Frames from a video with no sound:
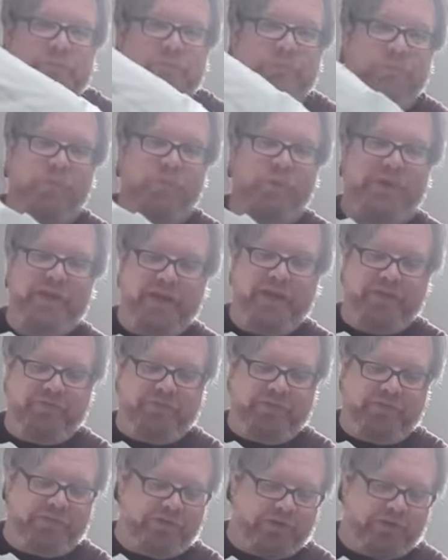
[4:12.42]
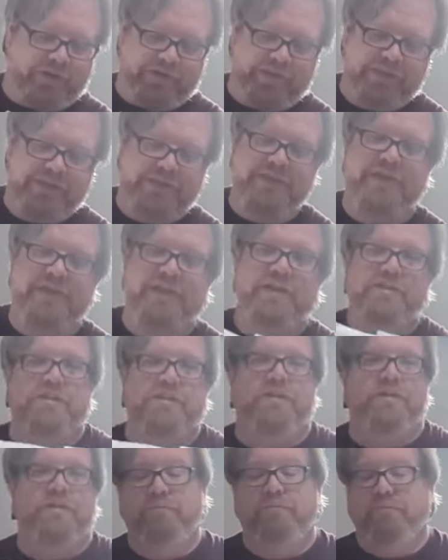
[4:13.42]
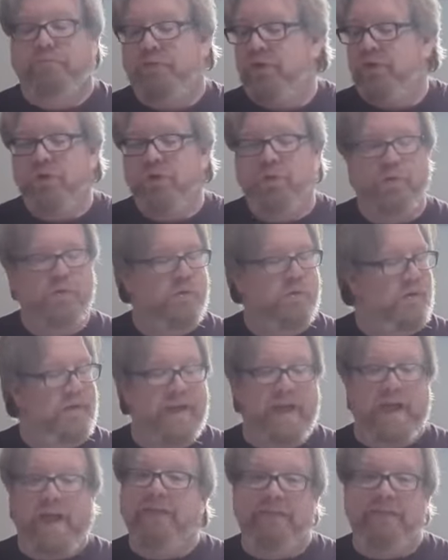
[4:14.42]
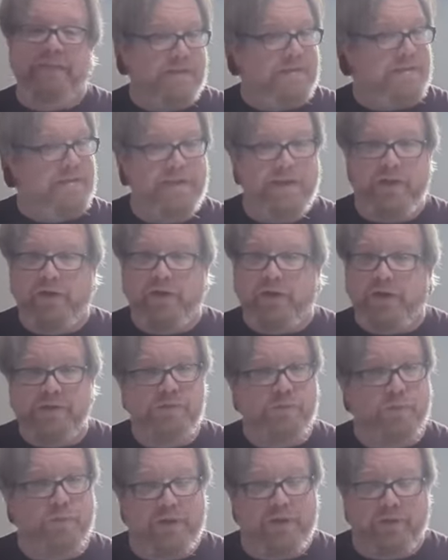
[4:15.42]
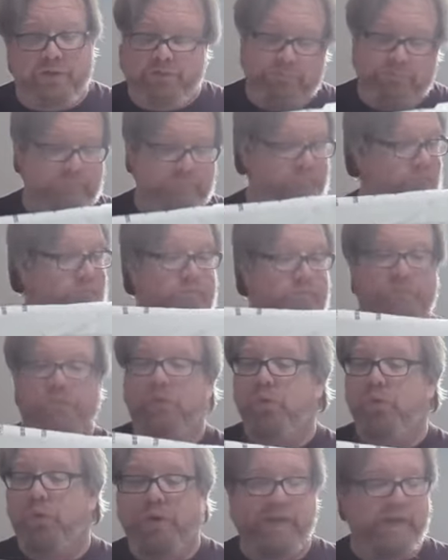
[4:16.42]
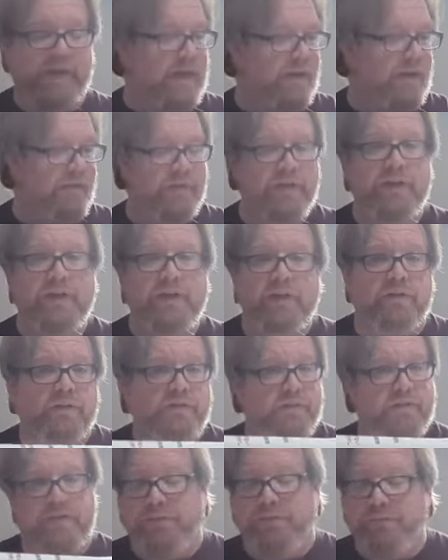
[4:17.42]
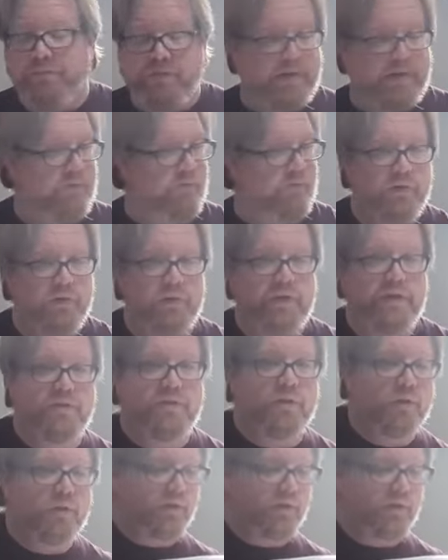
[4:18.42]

we have the docking station. And this as well, quite heavy, seems like really solid